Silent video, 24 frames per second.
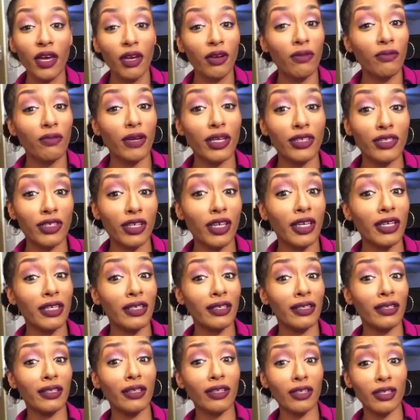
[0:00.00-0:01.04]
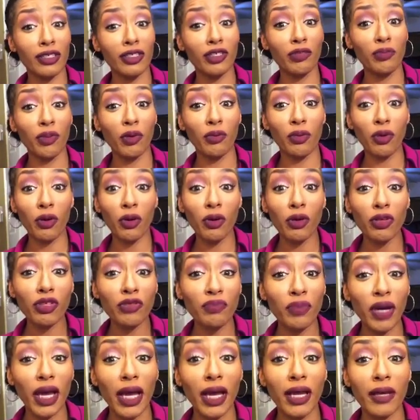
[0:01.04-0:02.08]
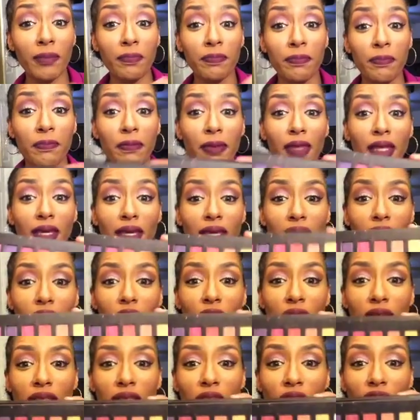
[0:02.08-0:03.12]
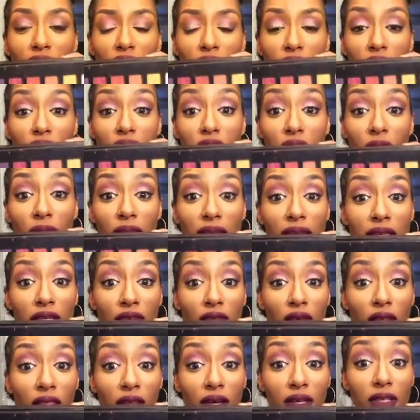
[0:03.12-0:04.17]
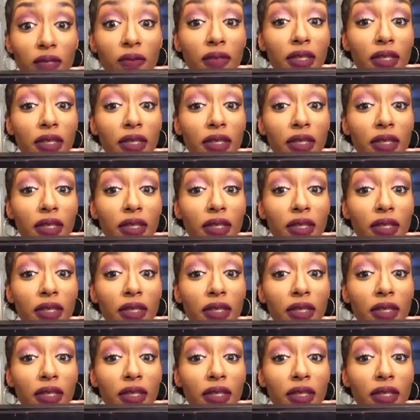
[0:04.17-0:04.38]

which it looks super bold, but you can definitely do so many different looks with